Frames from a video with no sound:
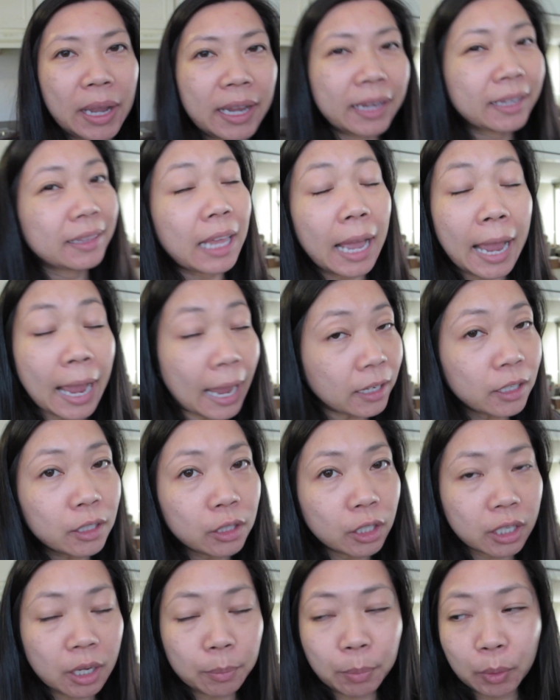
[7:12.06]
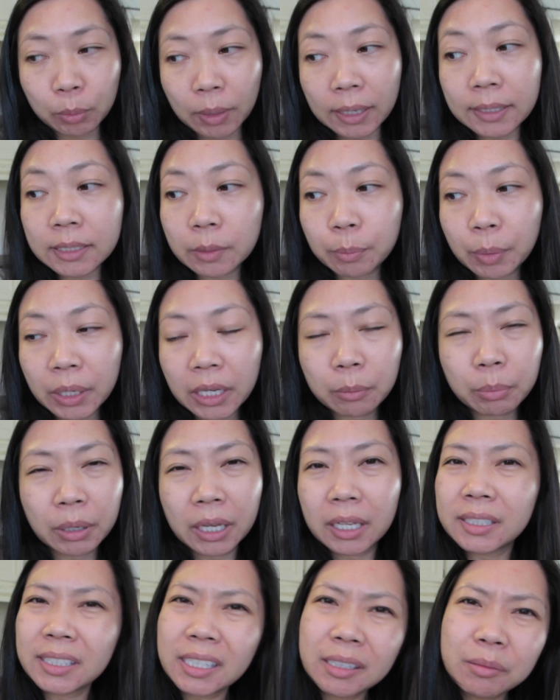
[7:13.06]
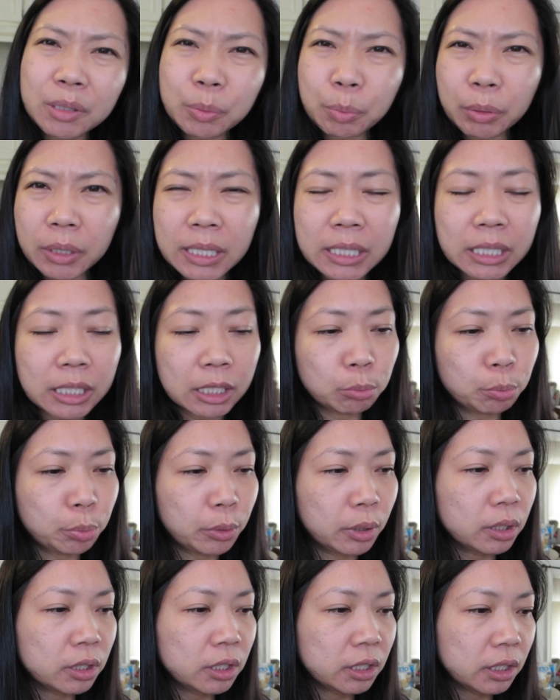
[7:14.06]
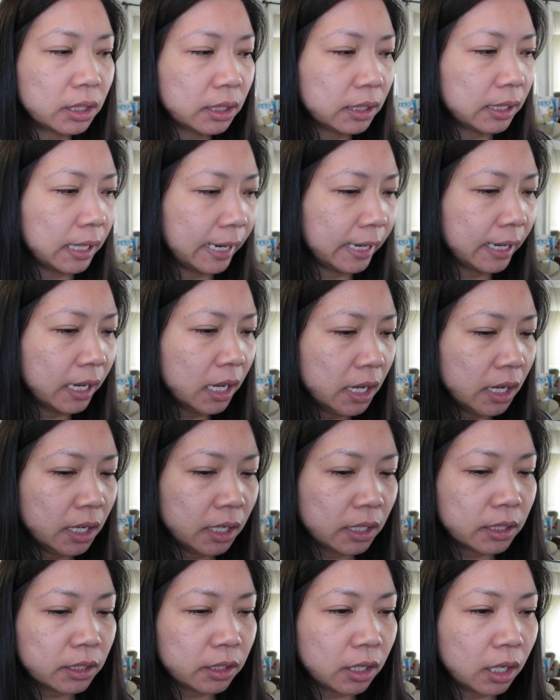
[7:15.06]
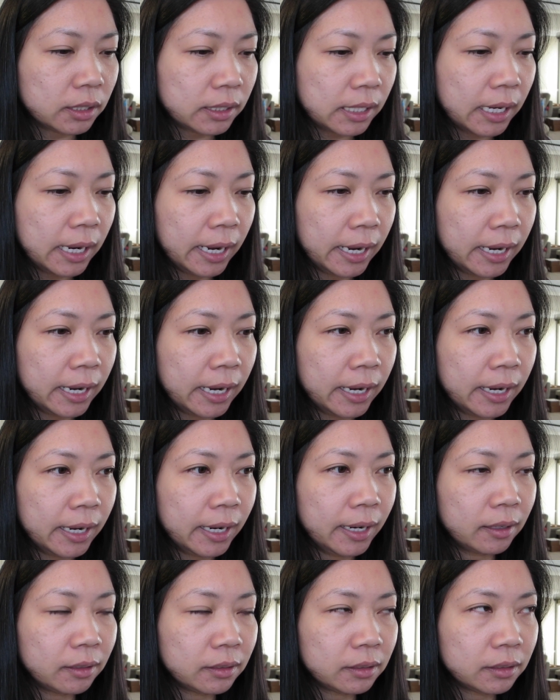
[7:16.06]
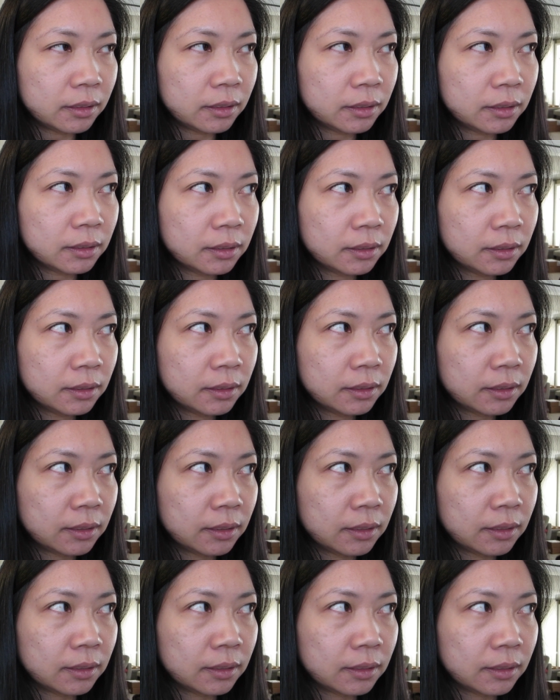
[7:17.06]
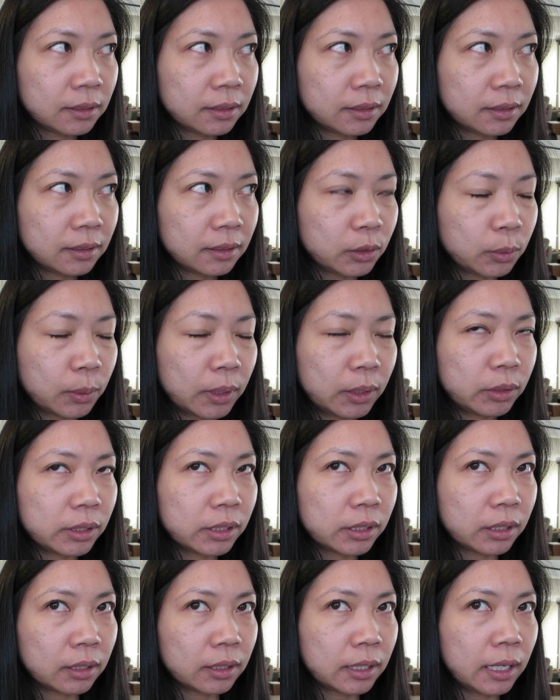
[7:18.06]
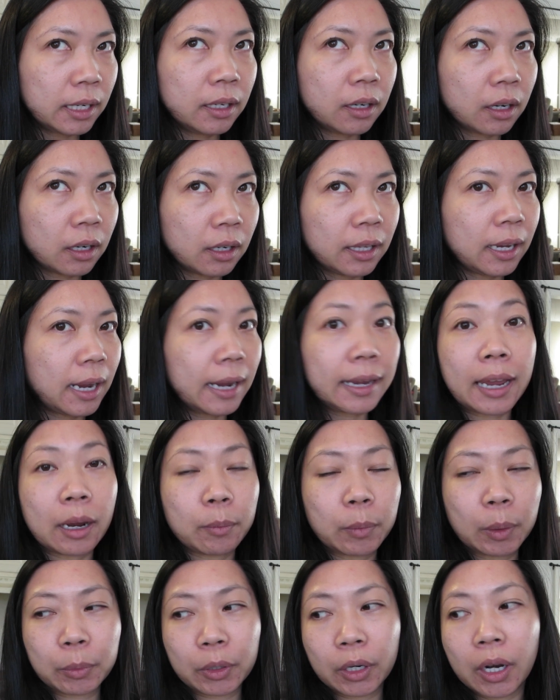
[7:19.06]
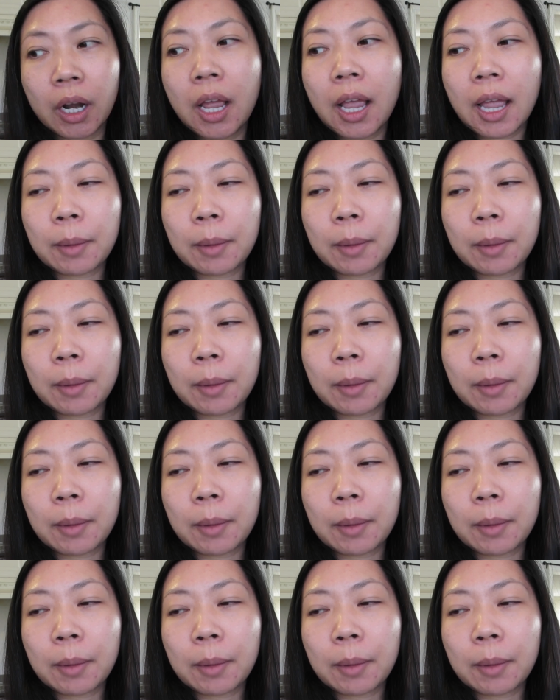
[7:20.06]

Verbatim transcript: I had to look up a recipe, but it seems pretty simple. Just like saute, do I saute garlic? I can't remember.